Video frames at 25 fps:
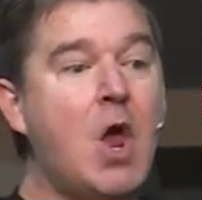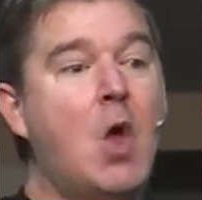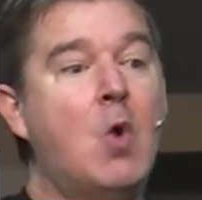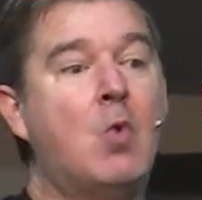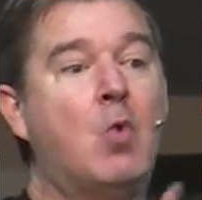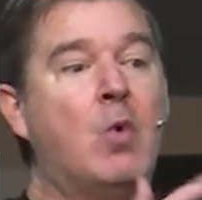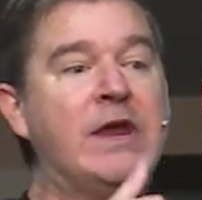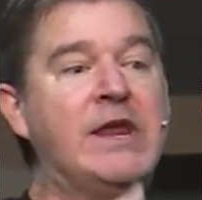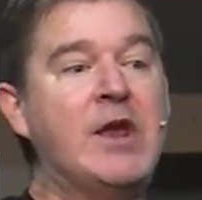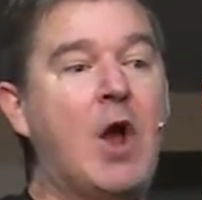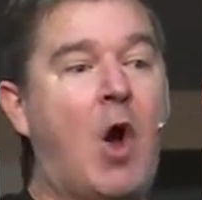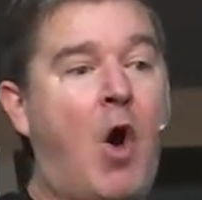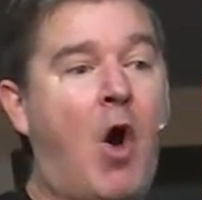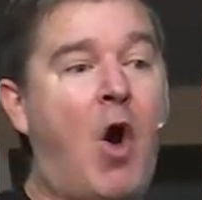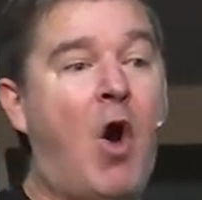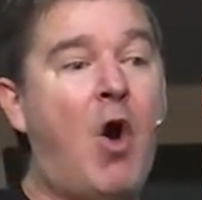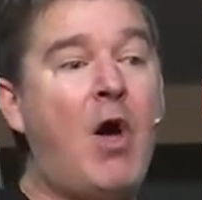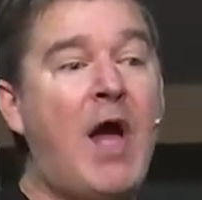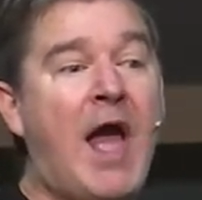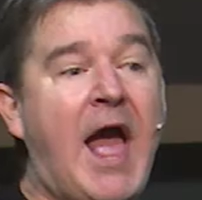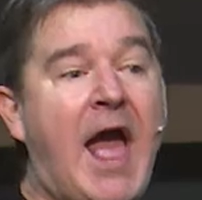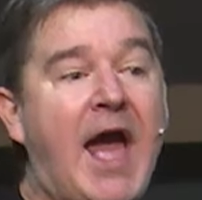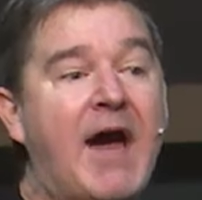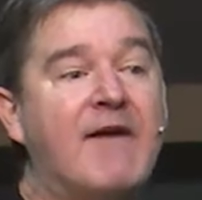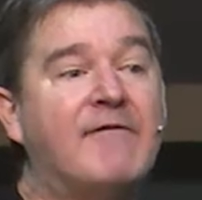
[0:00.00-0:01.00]
We all
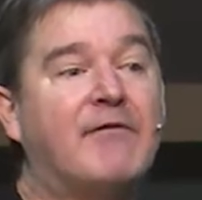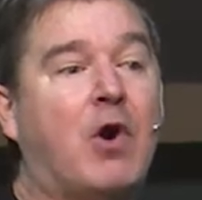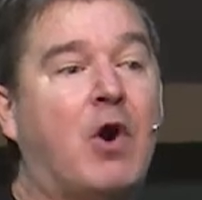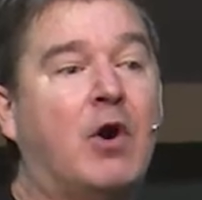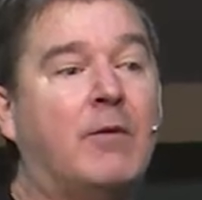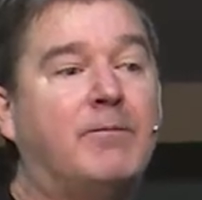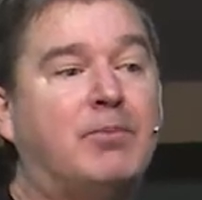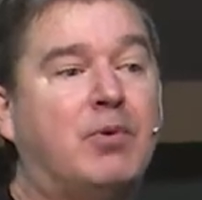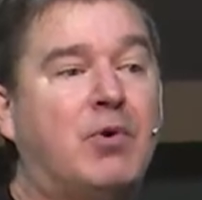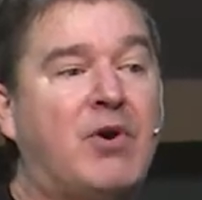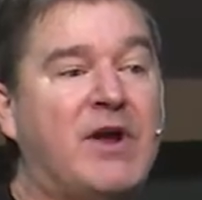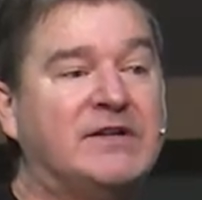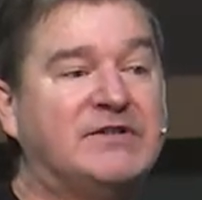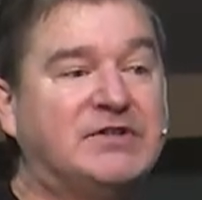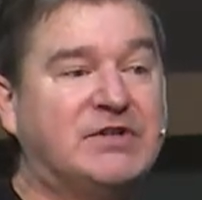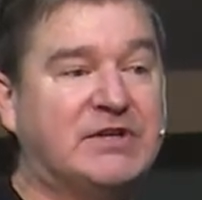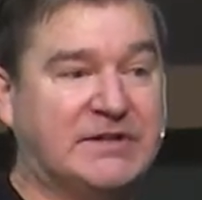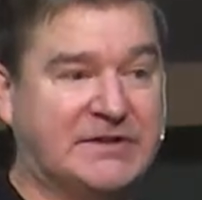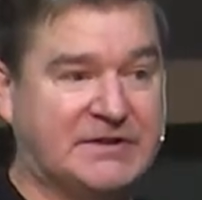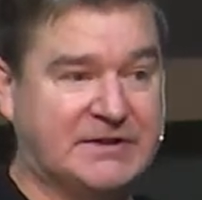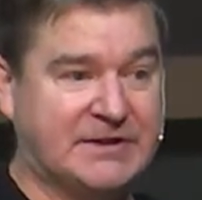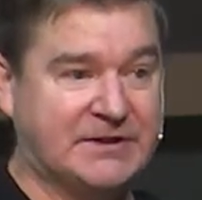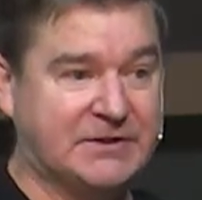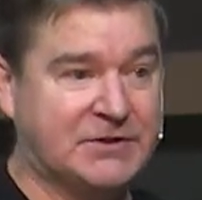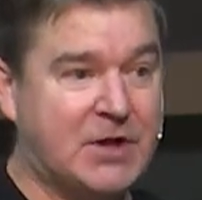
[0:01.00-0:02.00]
have our
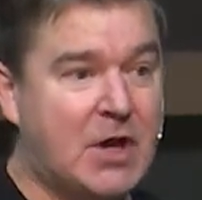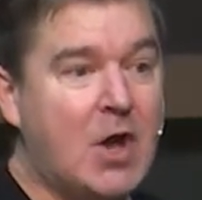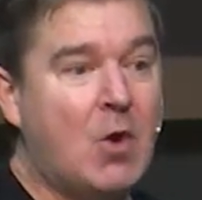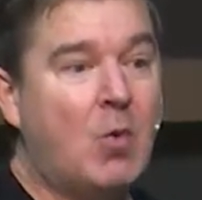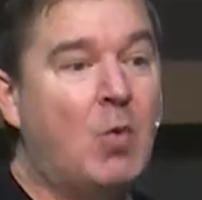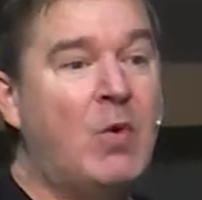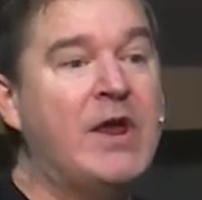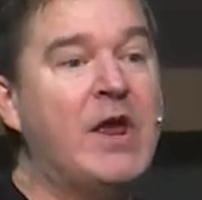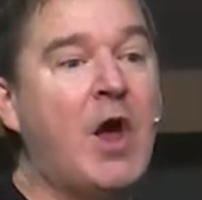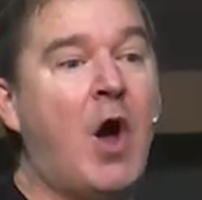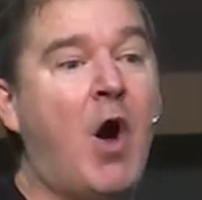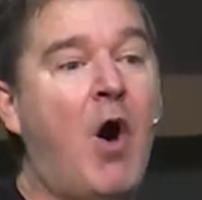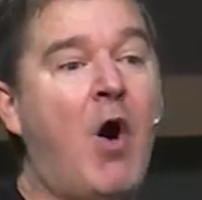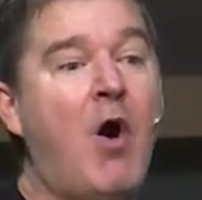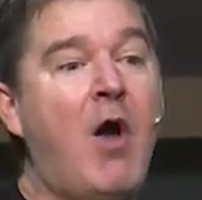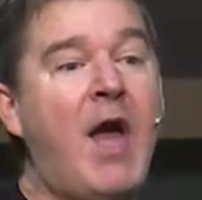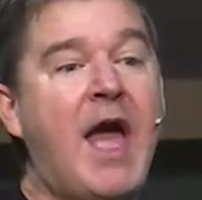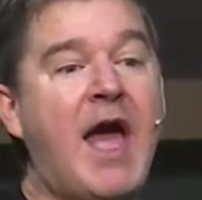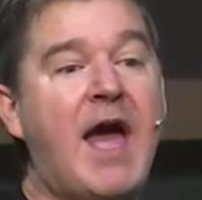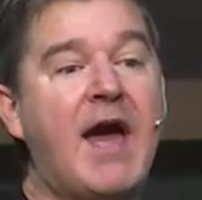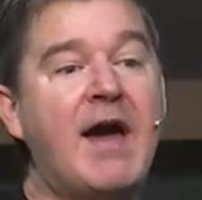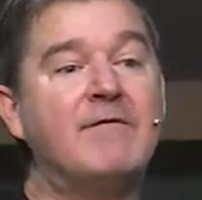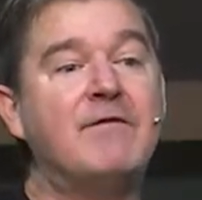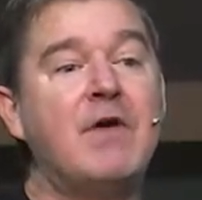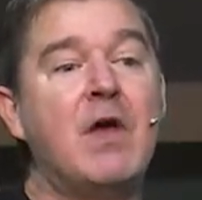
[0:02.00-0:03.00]
prejudices. We all
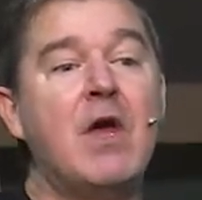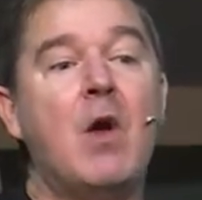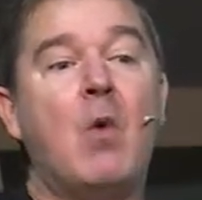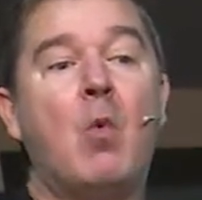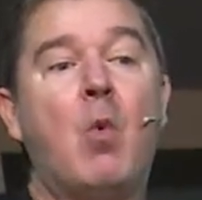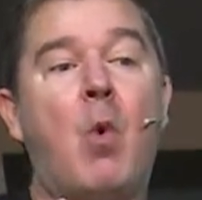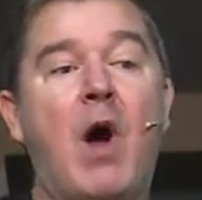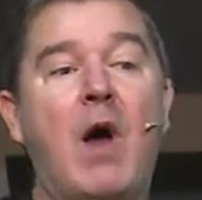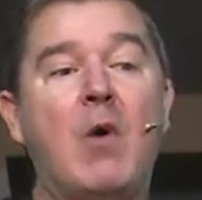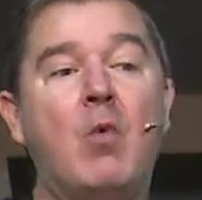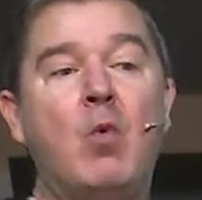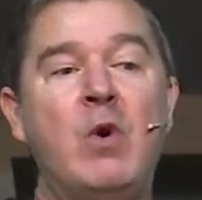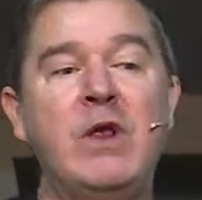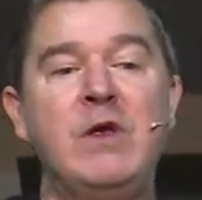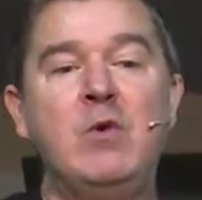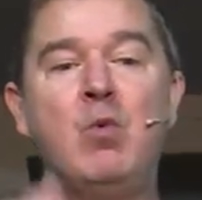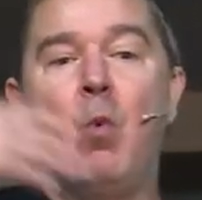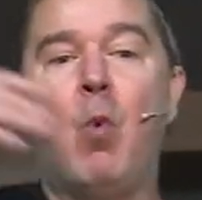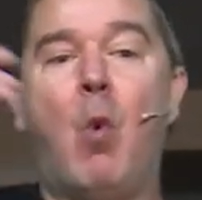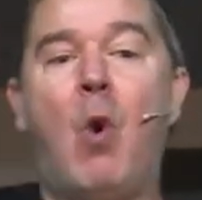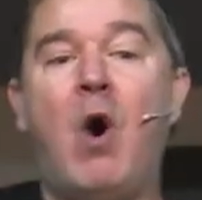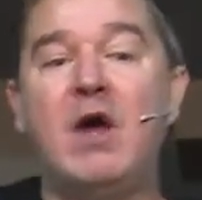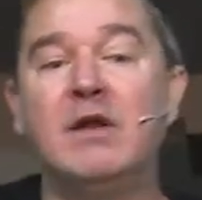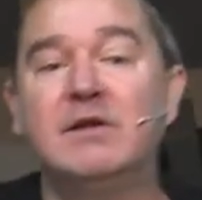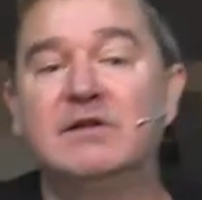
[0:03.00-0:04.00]
have what we
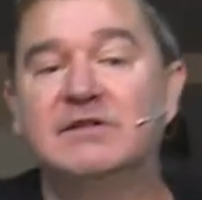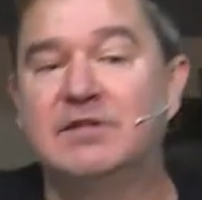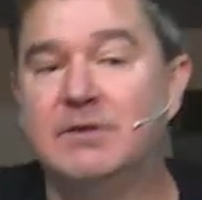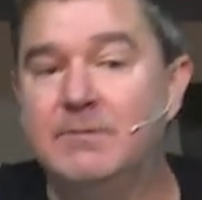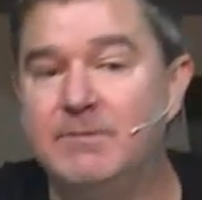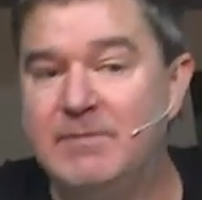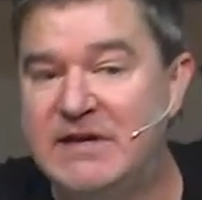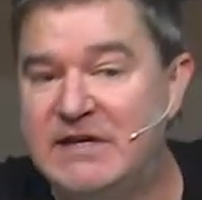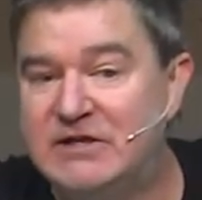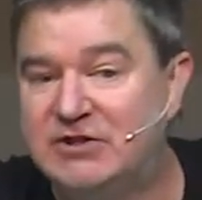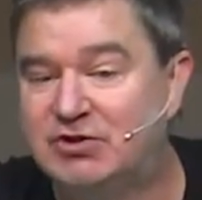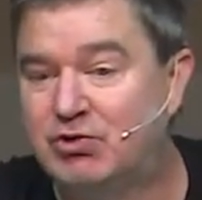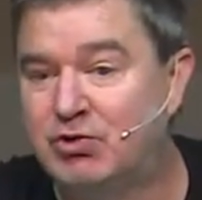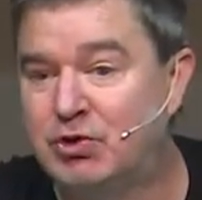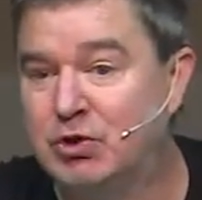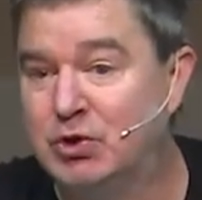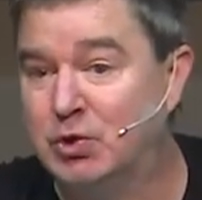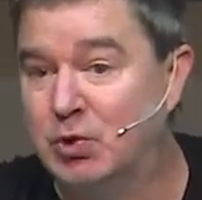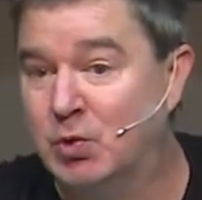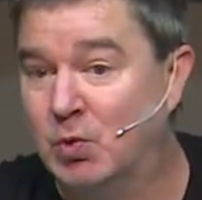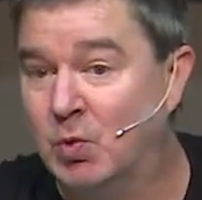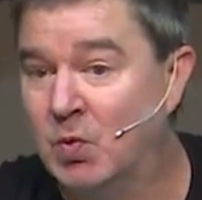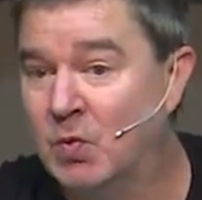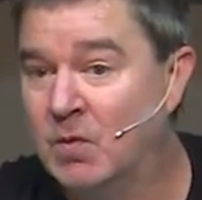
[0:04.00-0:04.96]
want to be true,